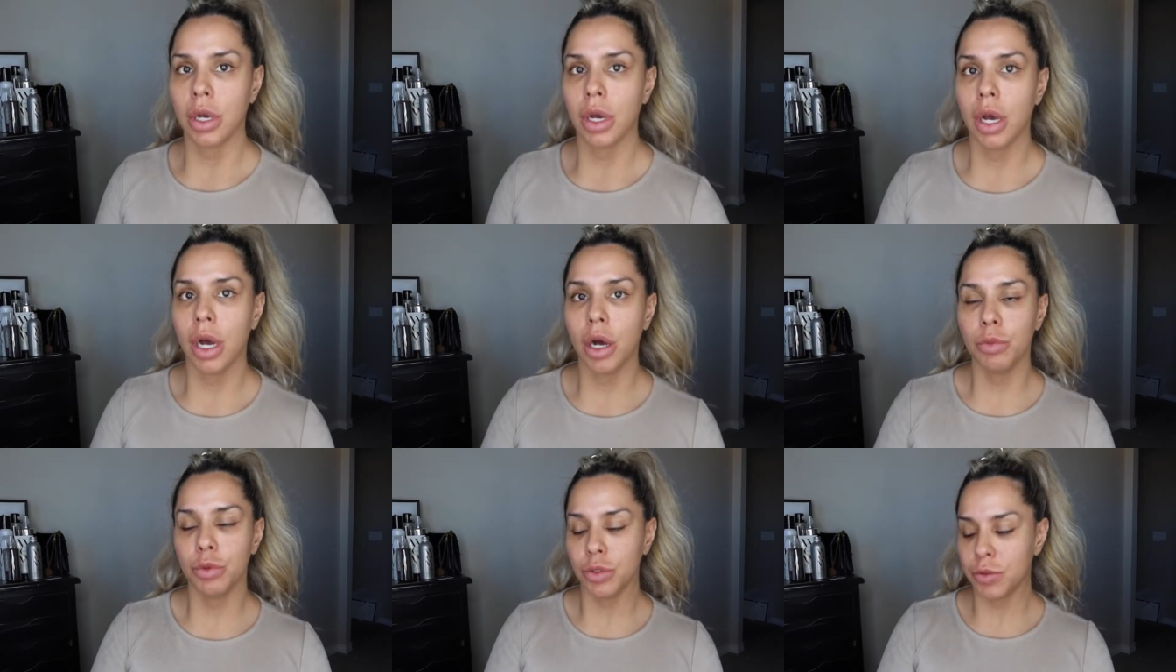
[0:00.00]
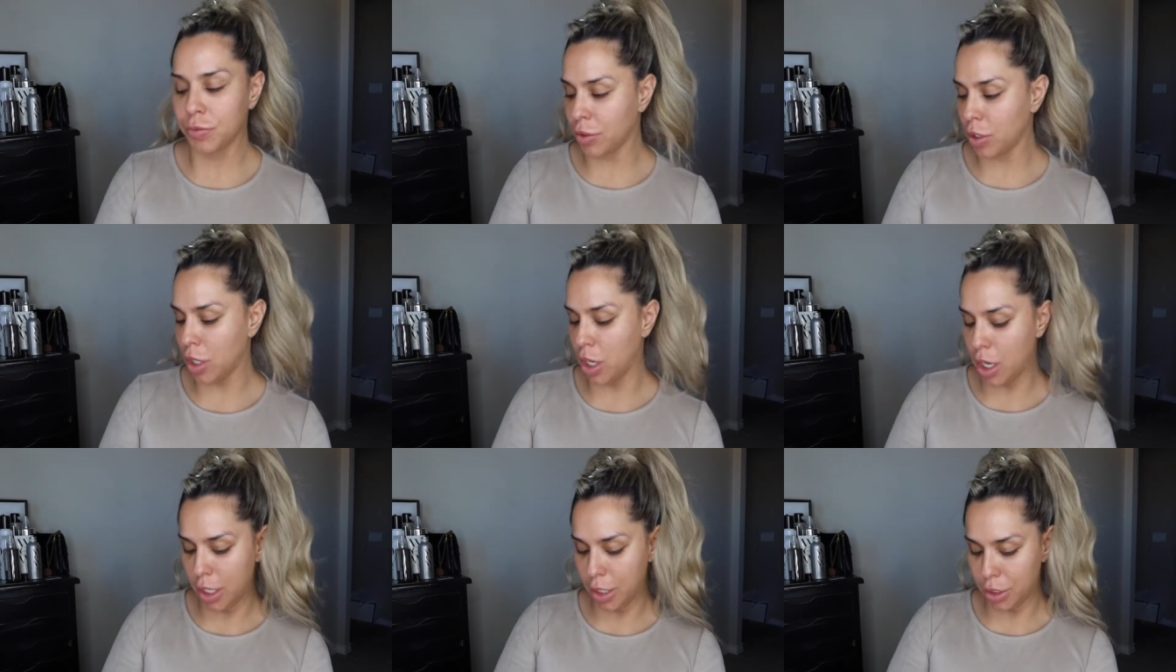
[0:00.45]
Almost
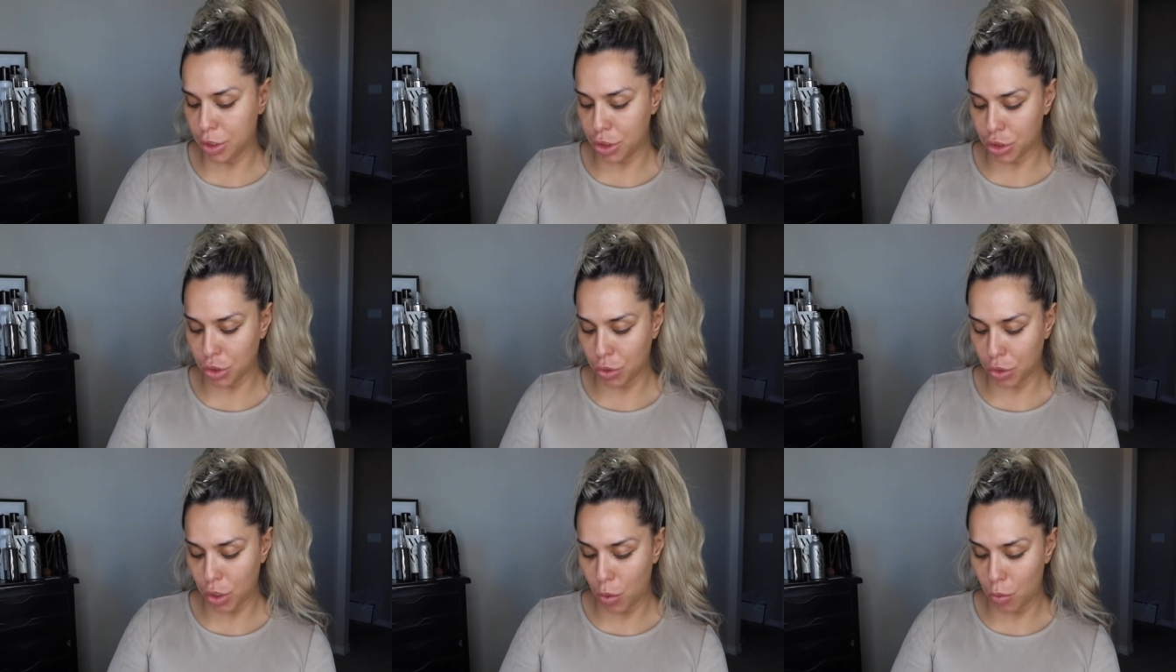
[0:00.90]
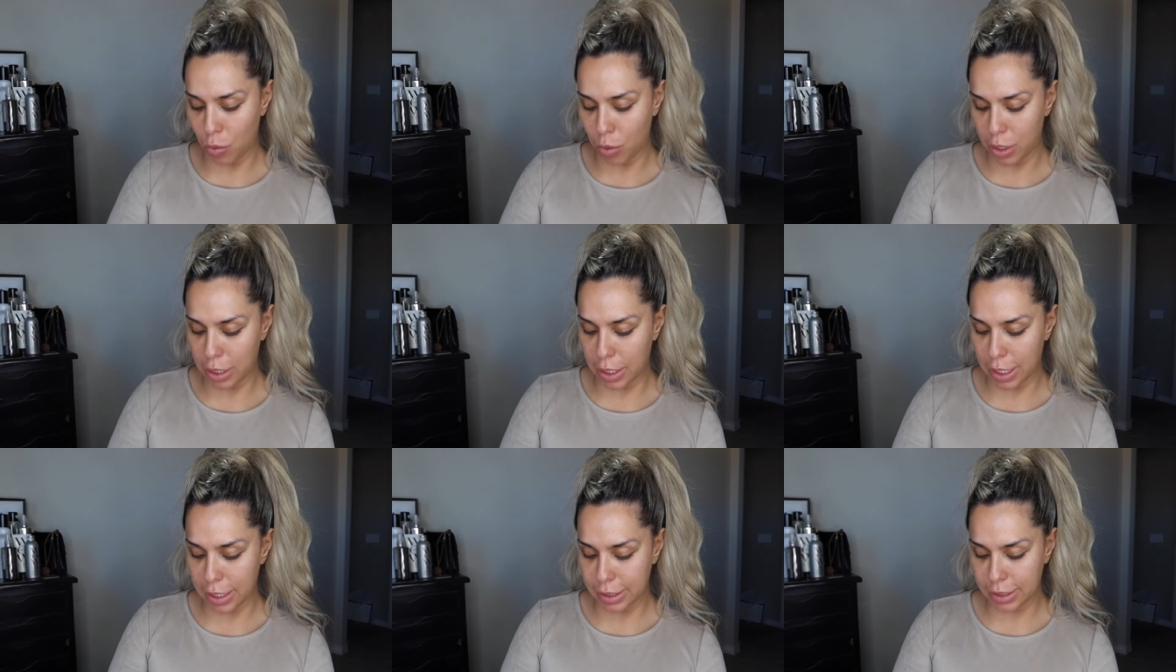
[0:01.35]
forgot how to show y'all
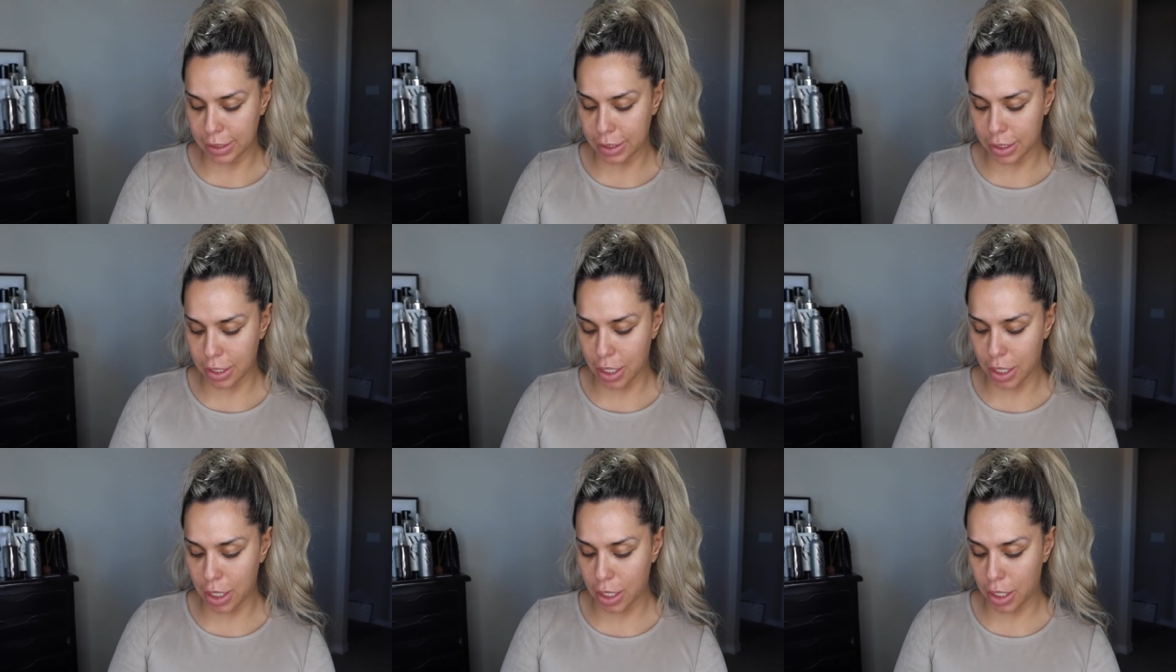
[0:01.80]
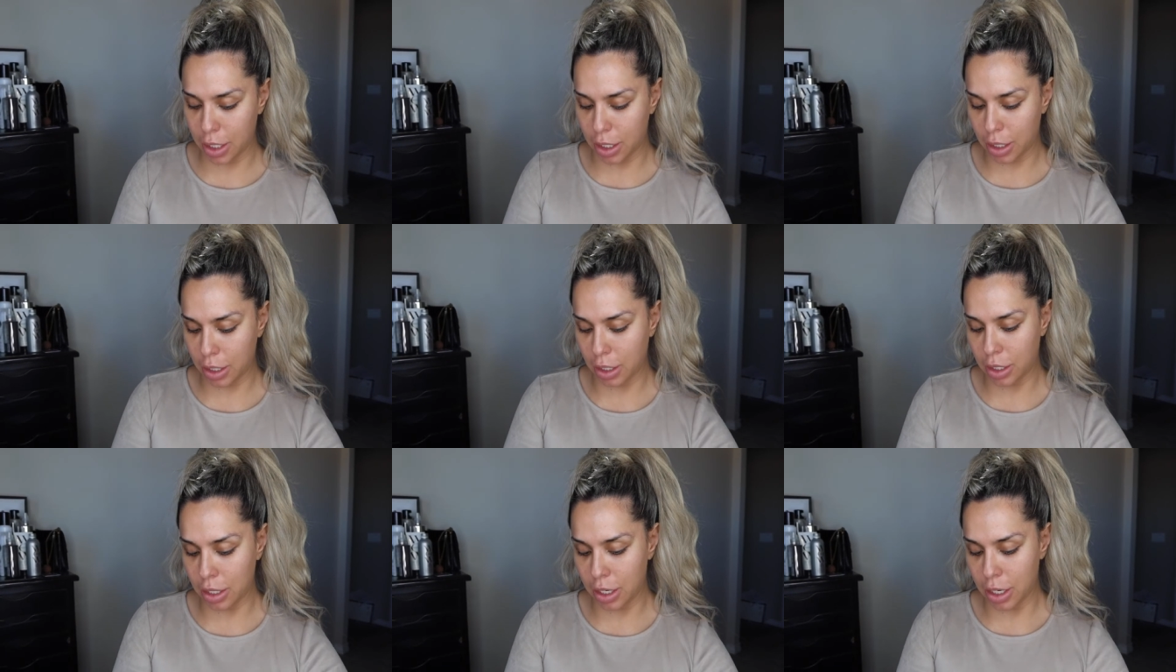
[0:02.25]
one last
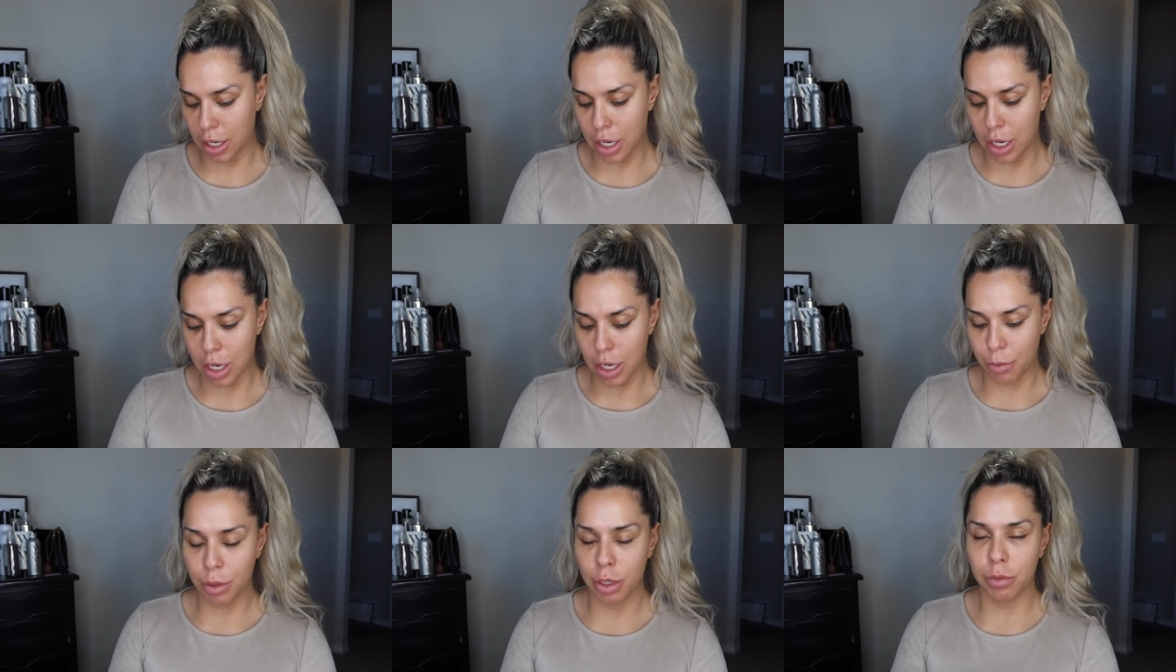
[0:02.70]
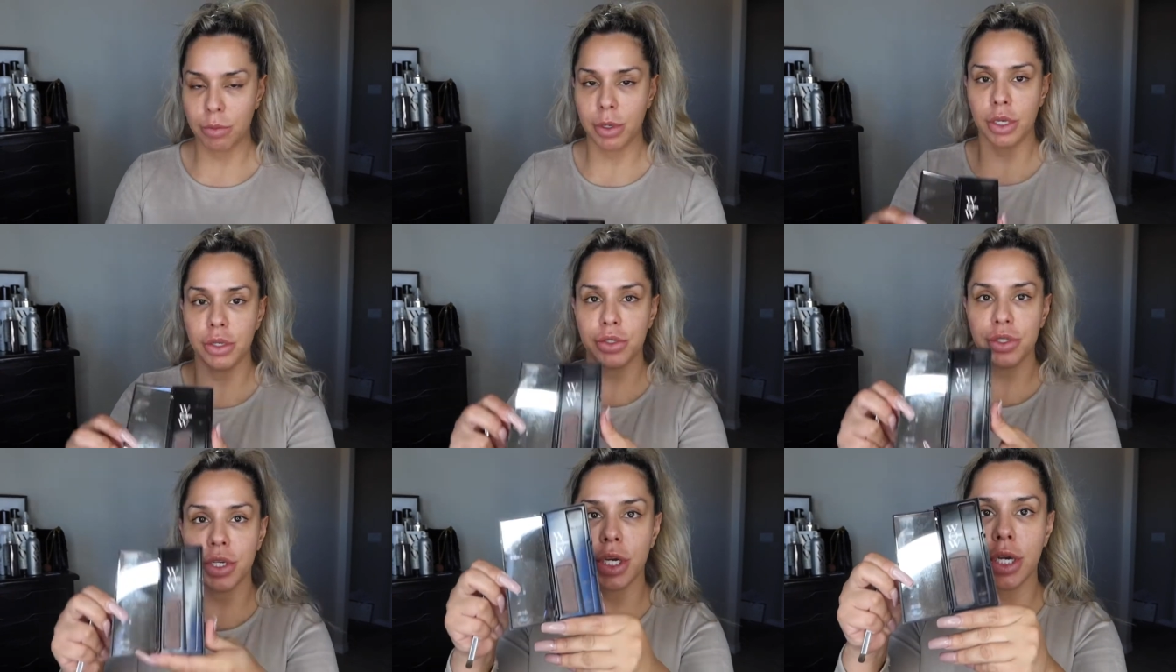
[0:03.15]
thing. I'm gonna be
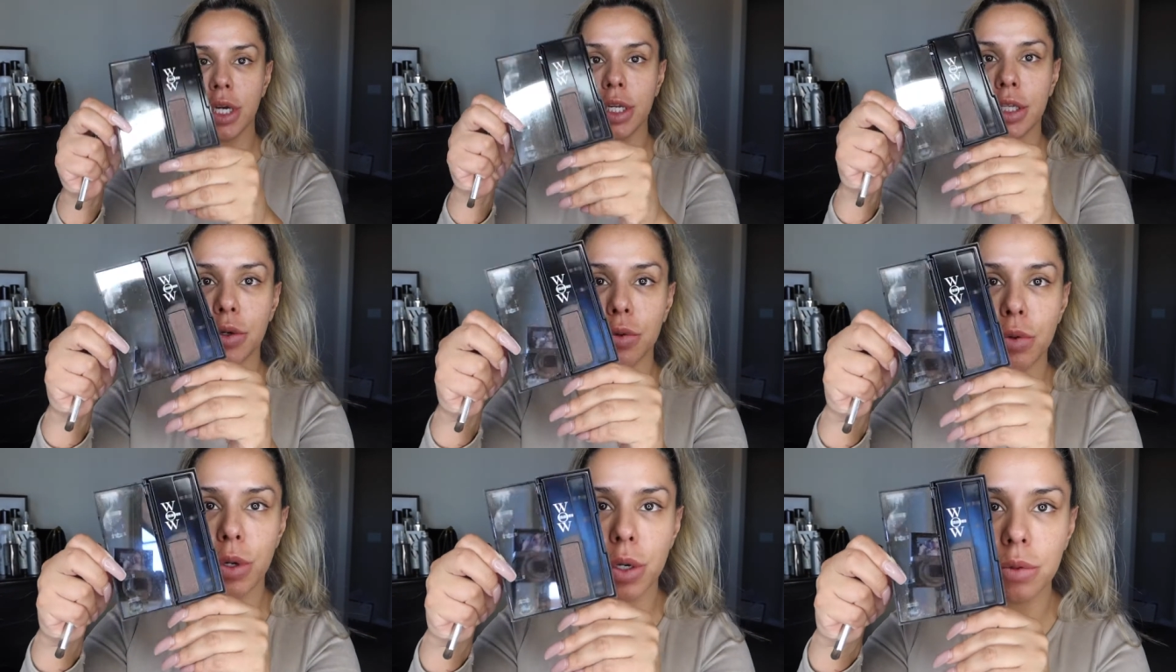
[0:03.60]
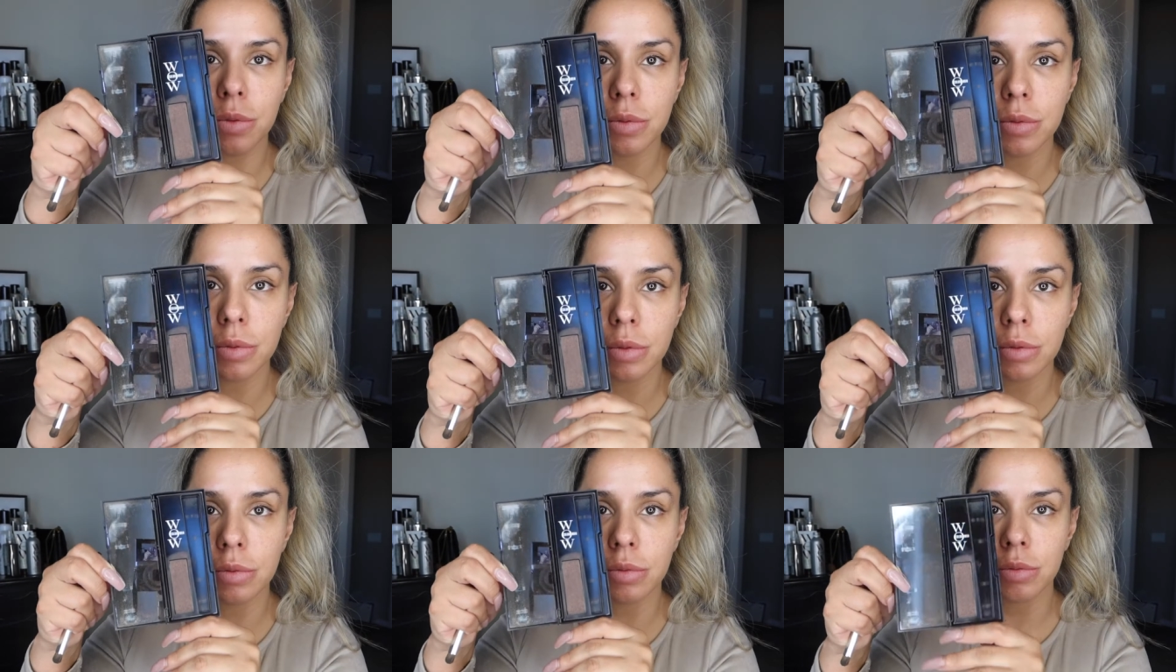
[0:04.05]
using Color Whoa,
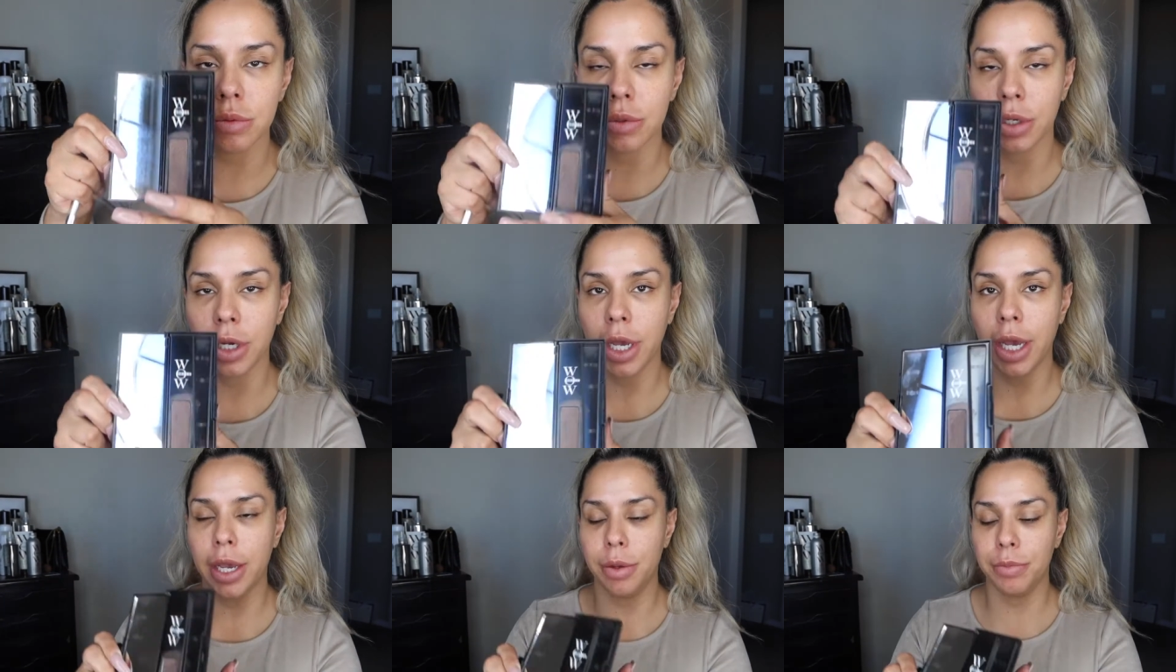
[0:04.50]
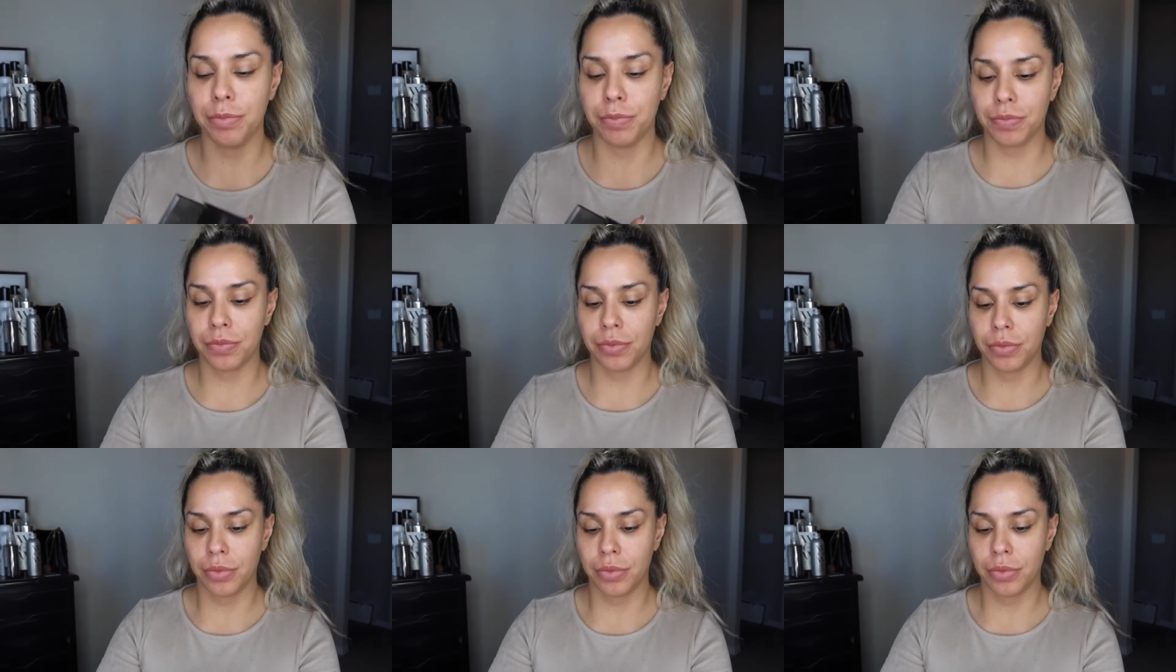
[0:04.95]
okay?